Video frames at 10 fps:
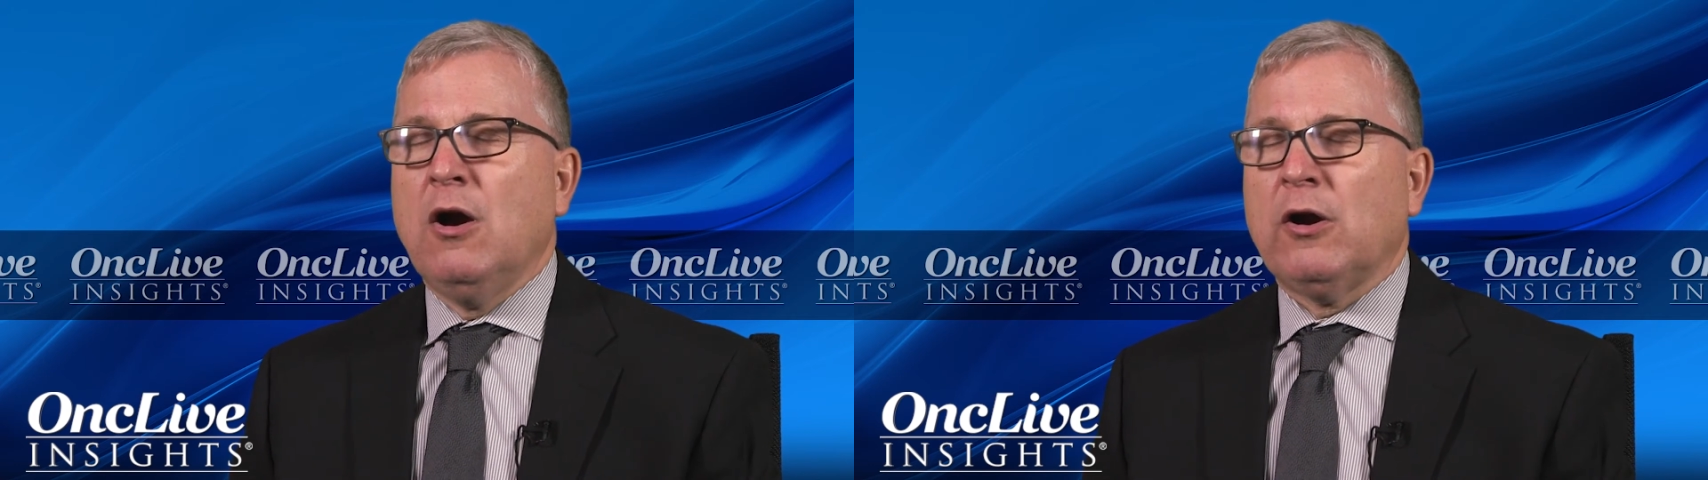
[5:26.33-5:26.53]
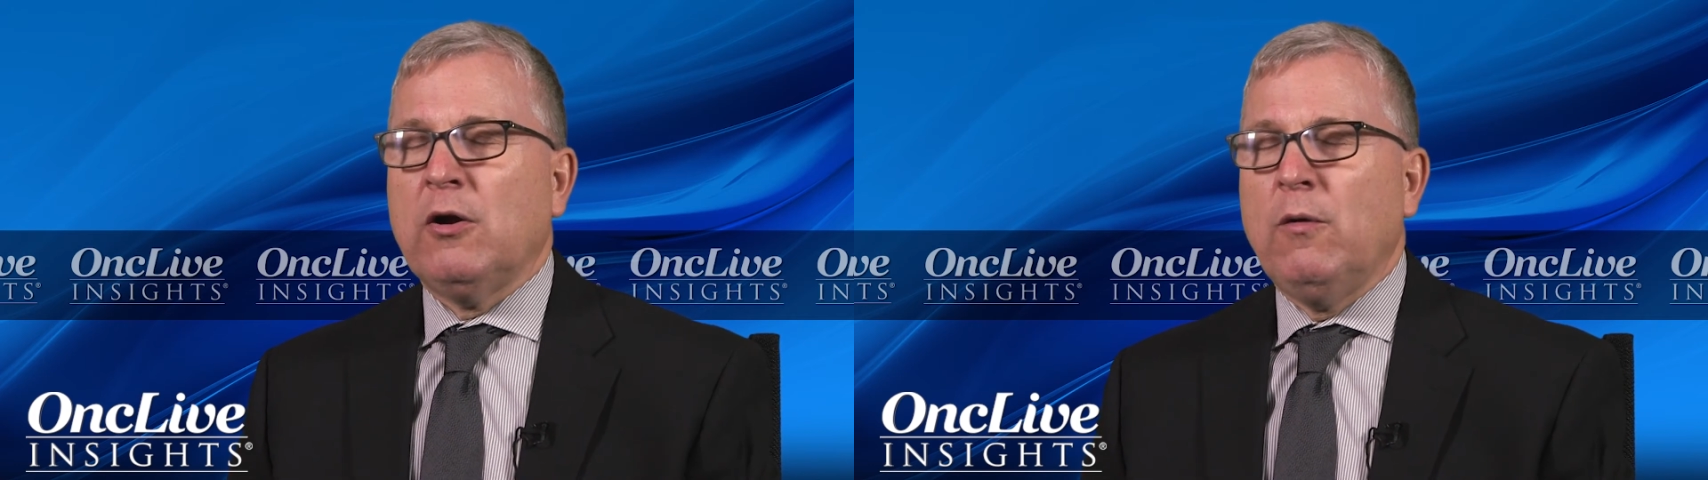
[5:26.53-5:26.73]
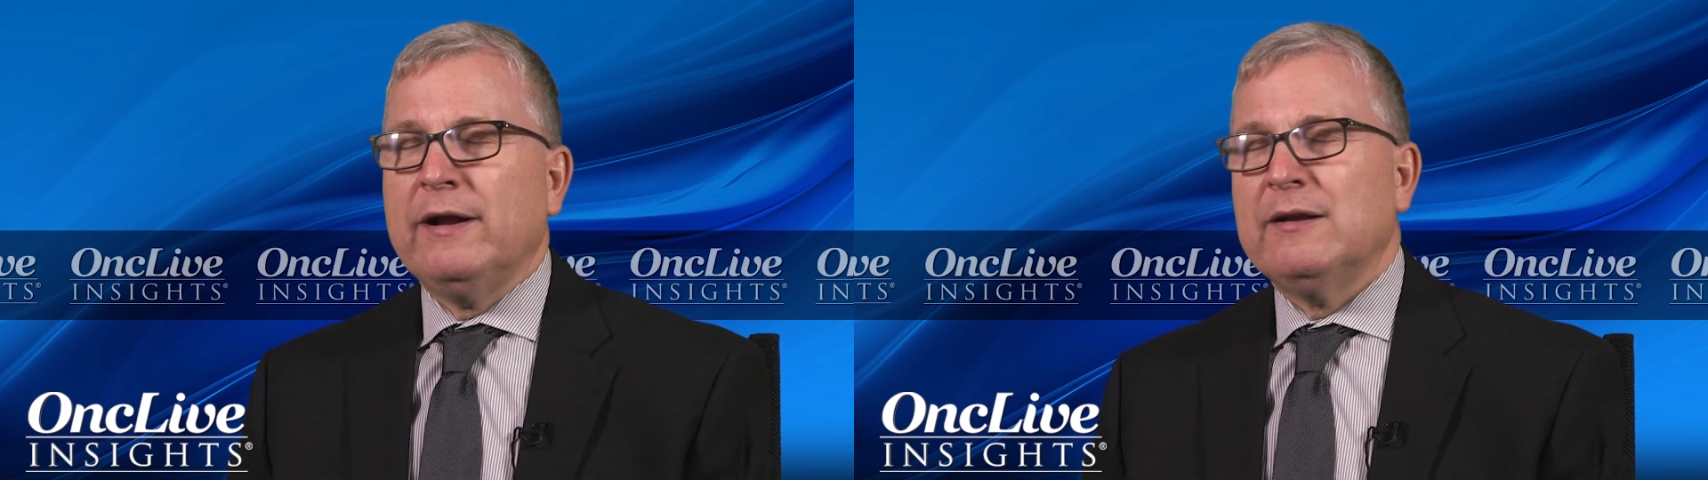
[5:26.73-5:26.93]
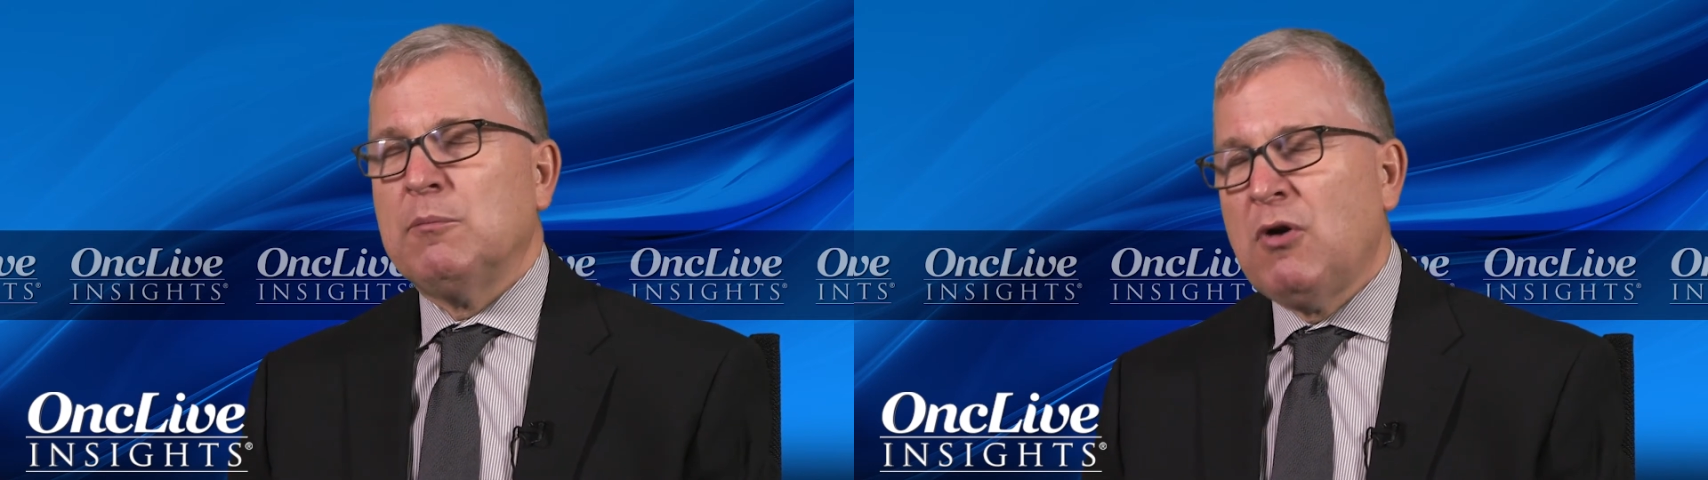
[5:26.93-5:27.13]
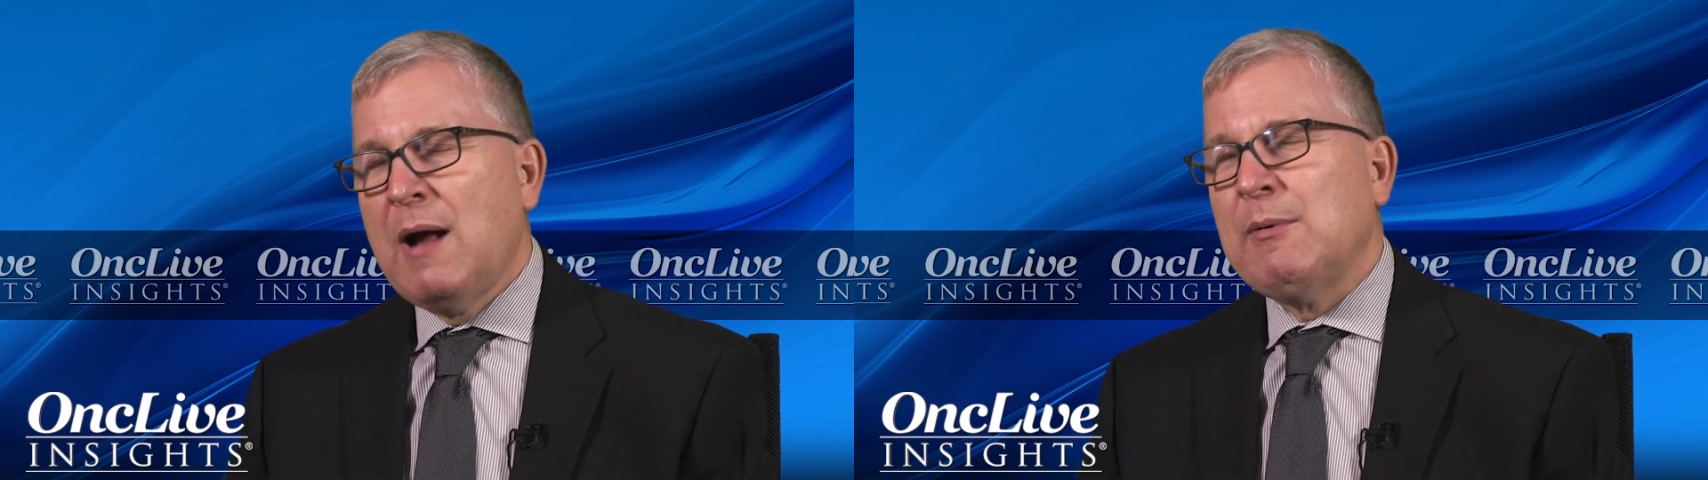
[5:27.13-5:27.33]
are going to
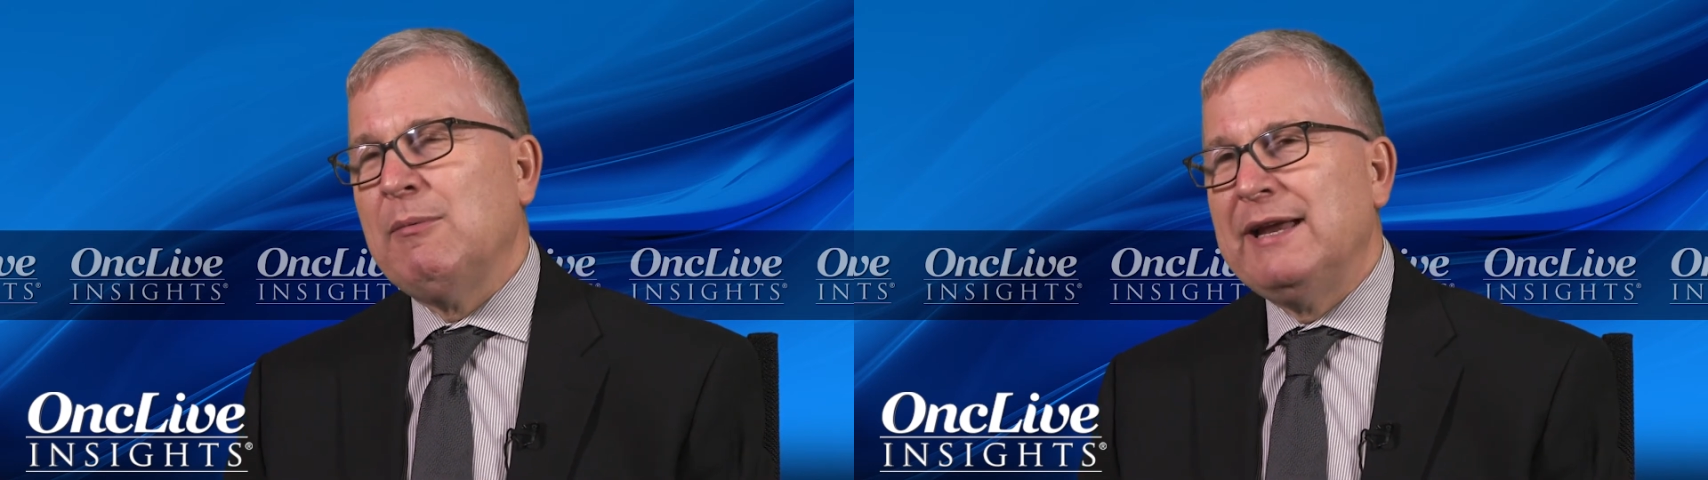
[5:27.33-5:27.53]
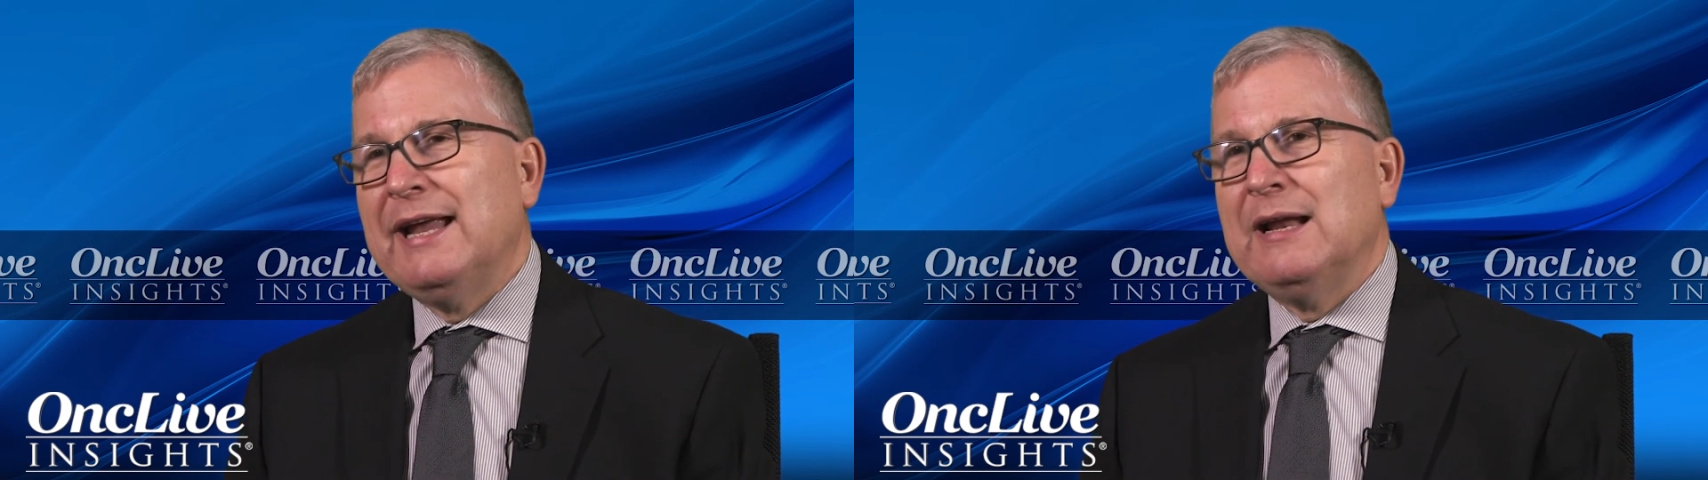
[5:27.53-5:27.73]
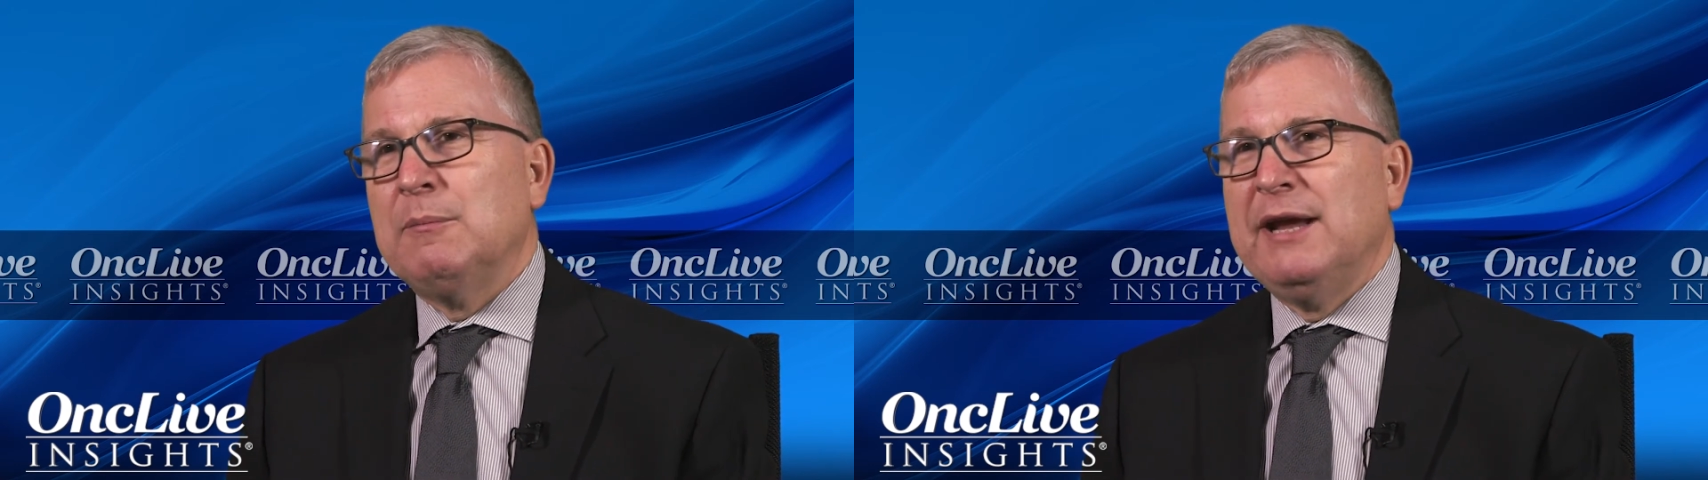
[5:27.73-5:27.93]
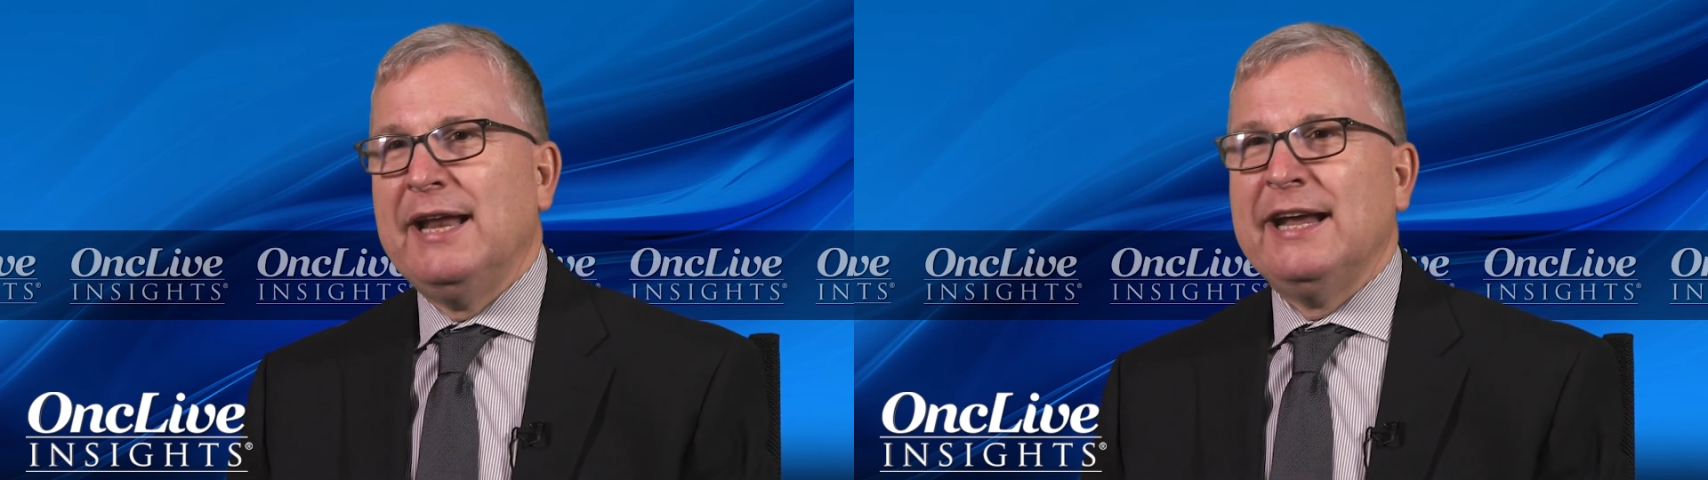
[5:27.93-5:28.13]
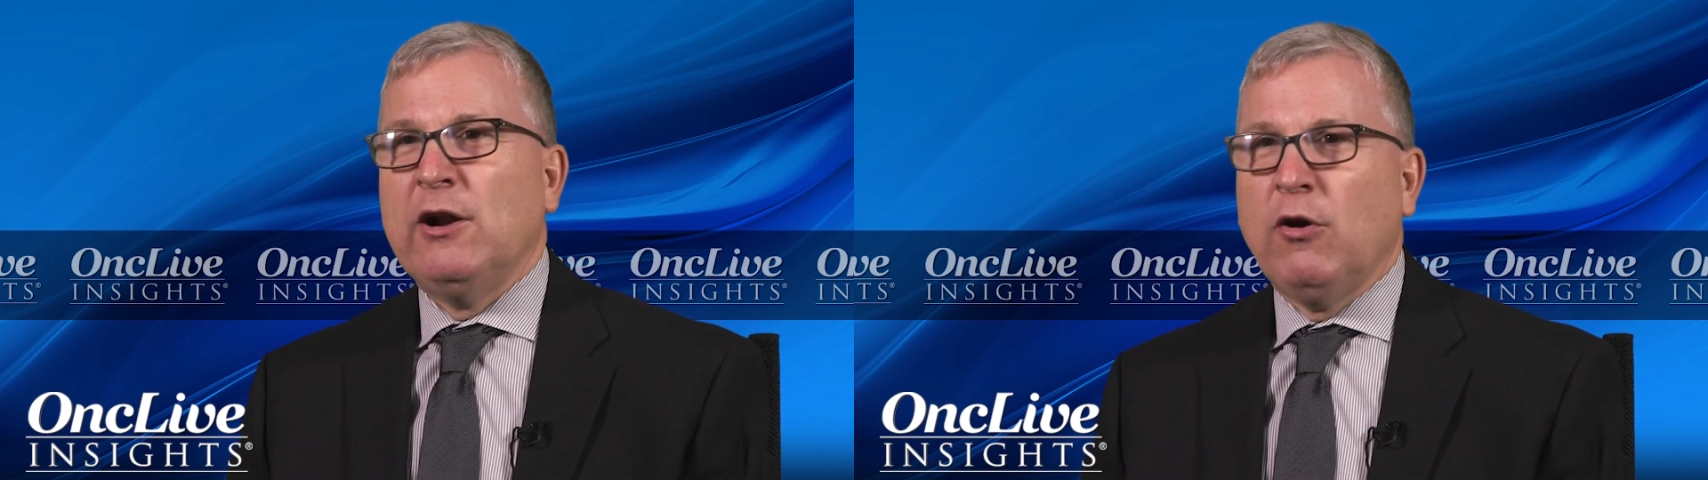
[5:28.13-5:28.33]
probably end up
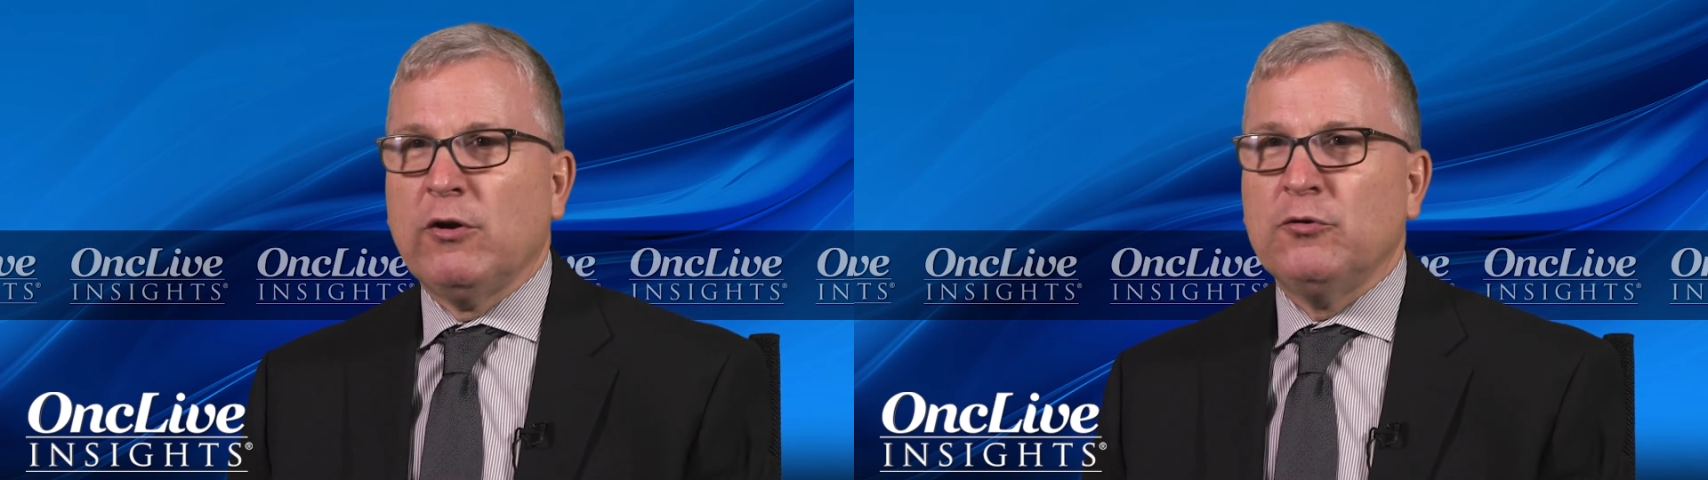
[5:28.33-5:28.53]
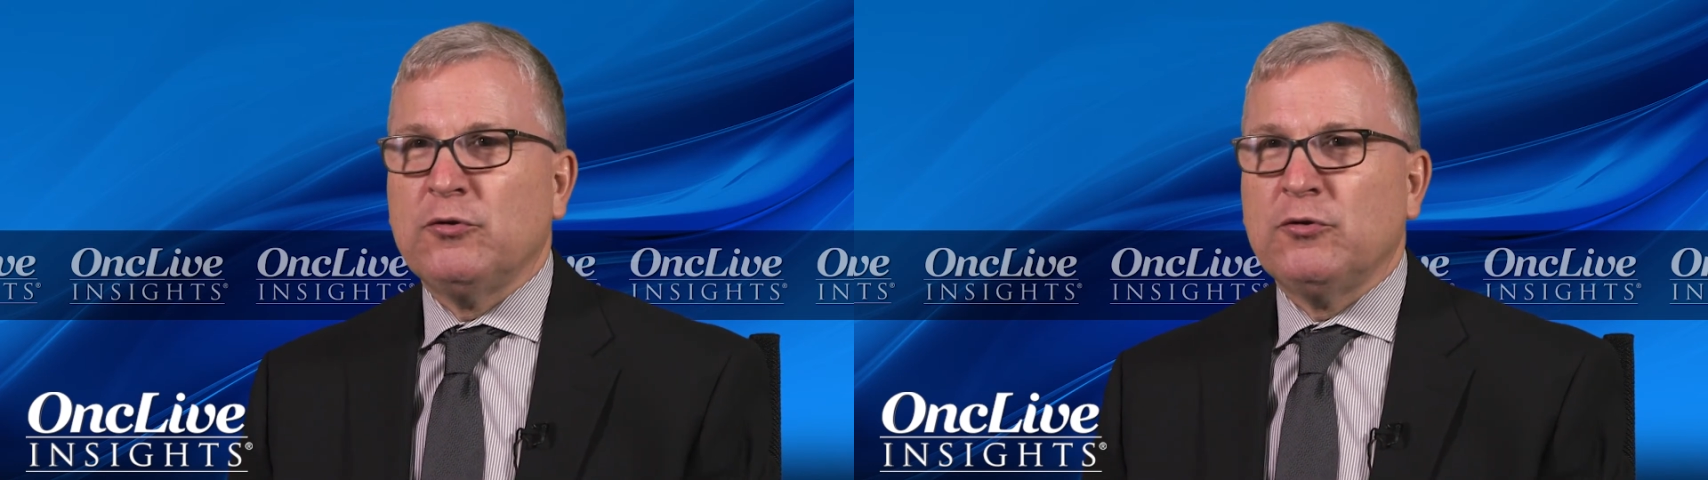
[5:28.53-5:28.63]
getting an auto